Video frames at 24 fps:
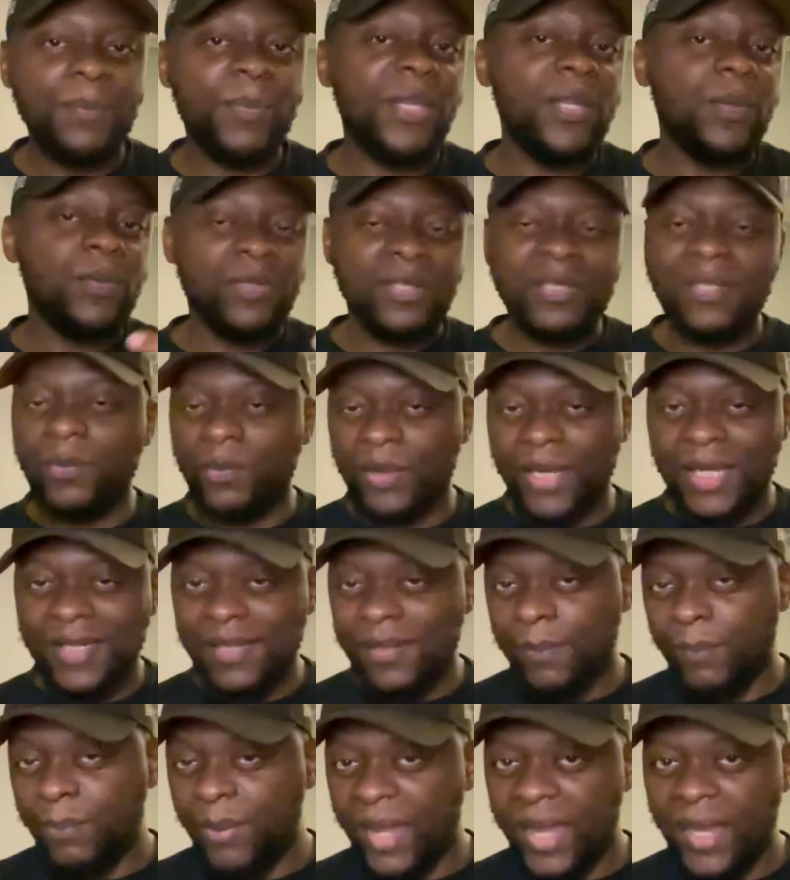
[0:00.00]
but he was still
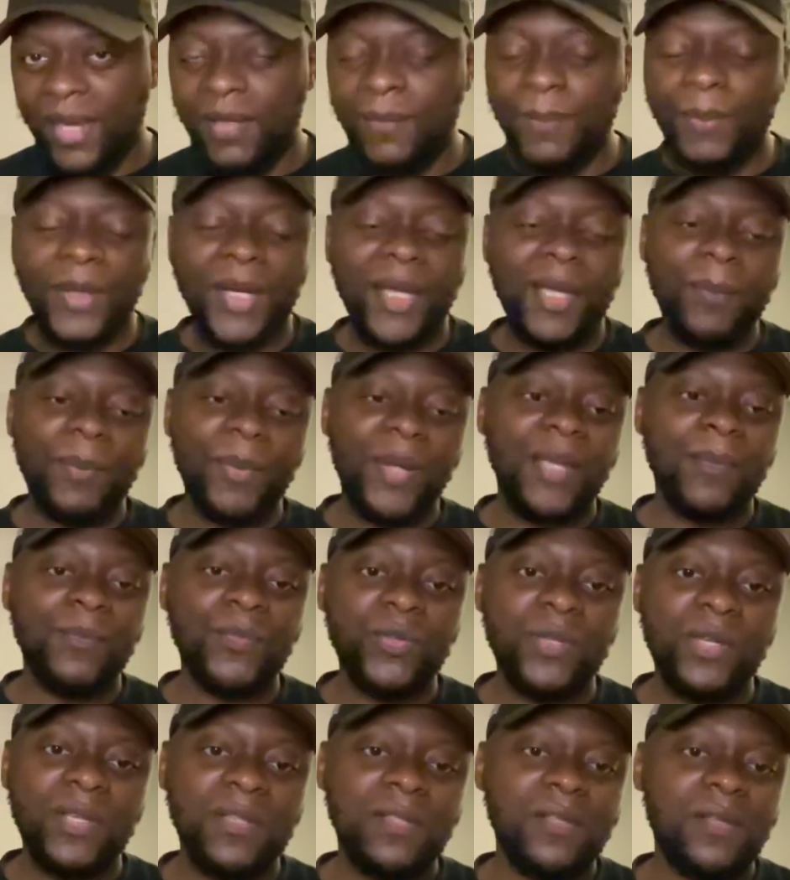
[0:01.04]
getting paid by Bayern
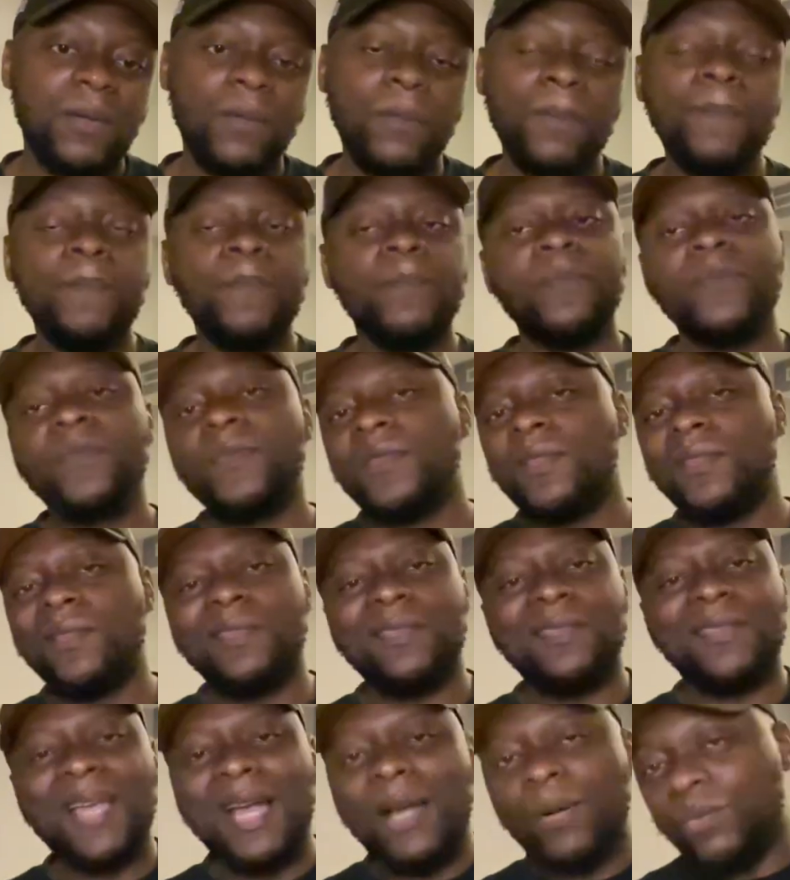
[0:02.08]
Munich. So
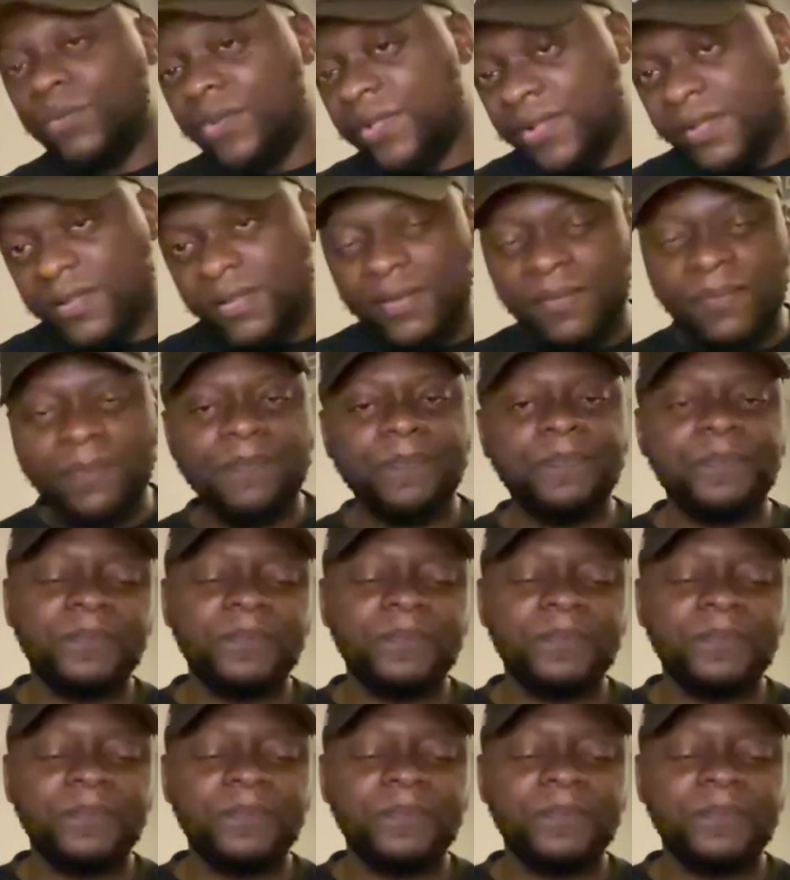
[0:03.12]
that was